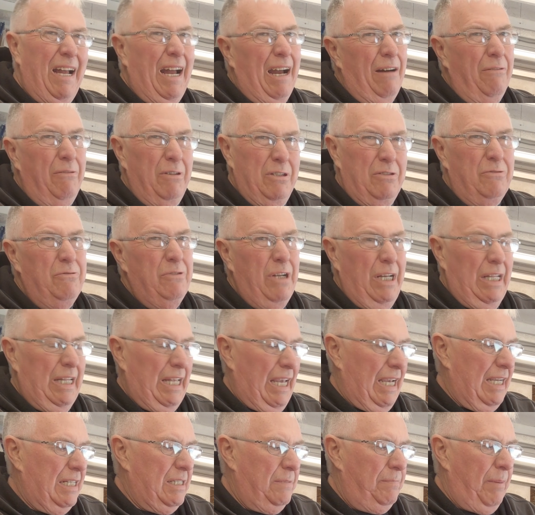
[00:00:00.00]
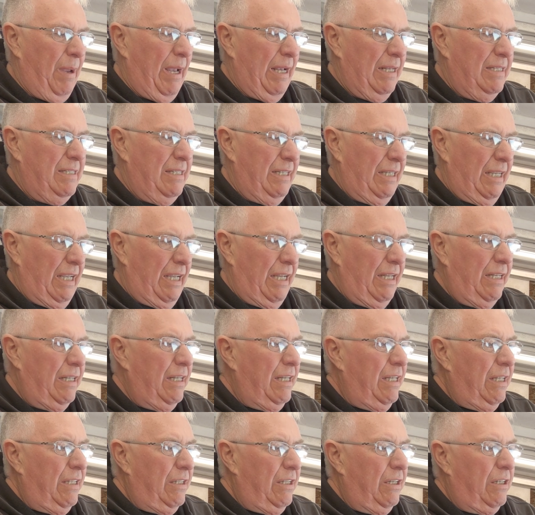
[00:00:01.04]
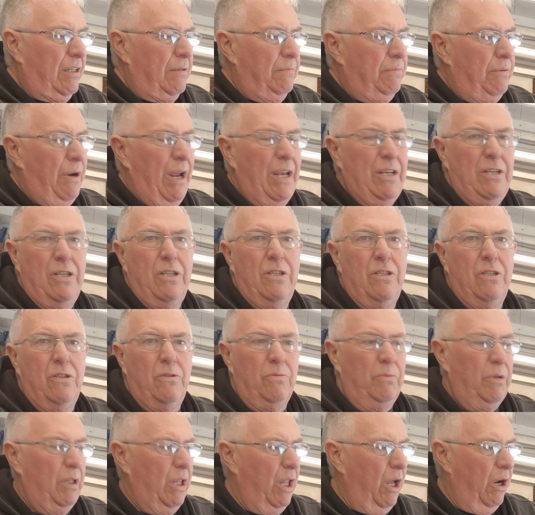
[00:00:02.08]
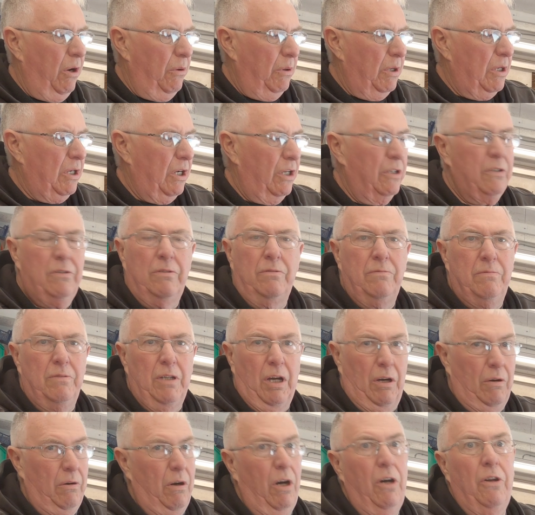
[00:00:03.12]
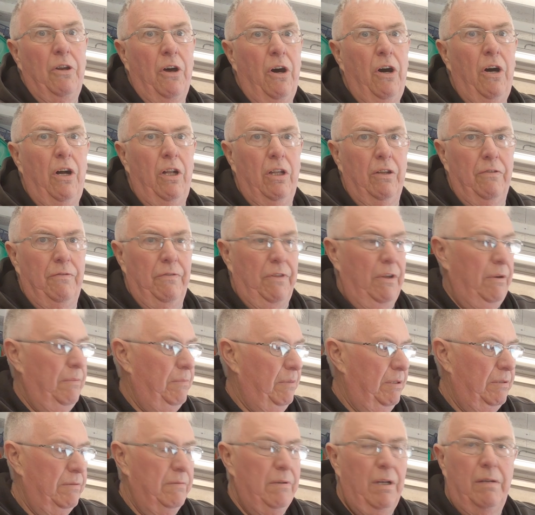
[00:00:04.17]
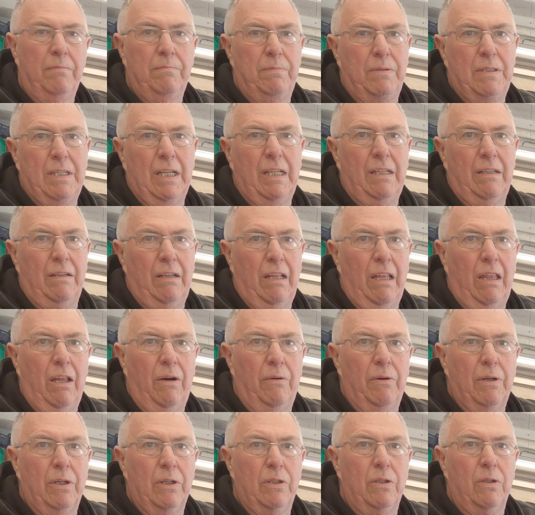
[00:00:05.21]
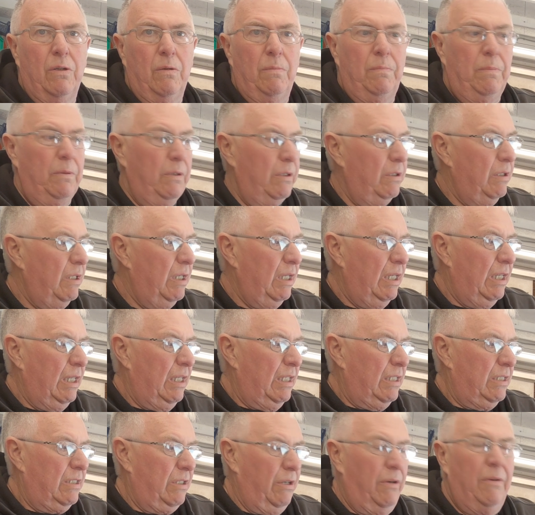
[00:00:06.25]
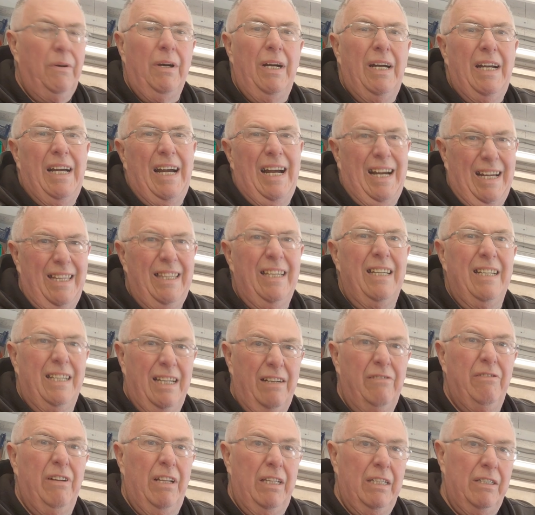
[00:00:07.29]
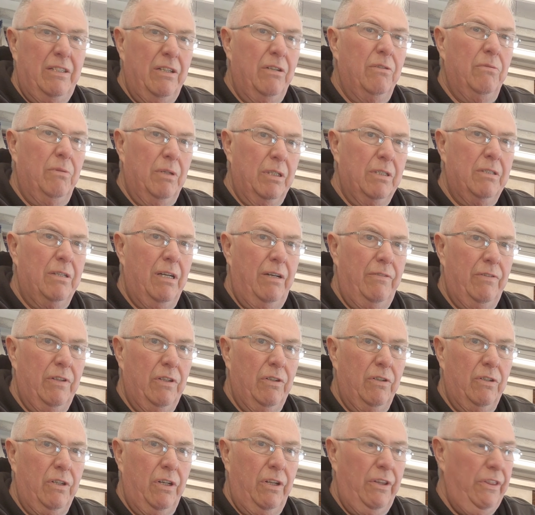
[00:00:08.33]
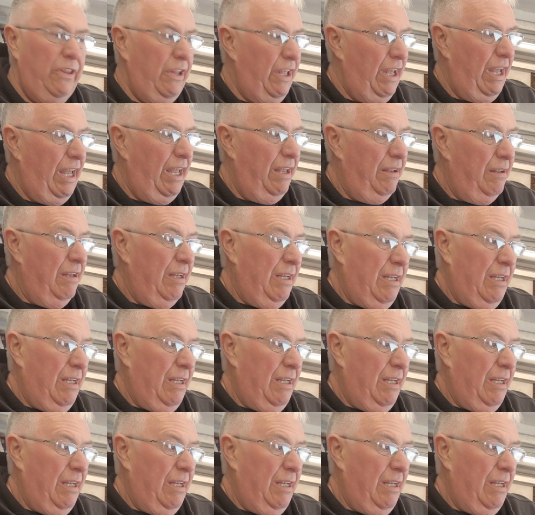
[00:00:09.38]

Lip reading: I was really expecting it. The compressions were low on, on all of them, and particularly low on a couple. So I think I really do want to have a look on there.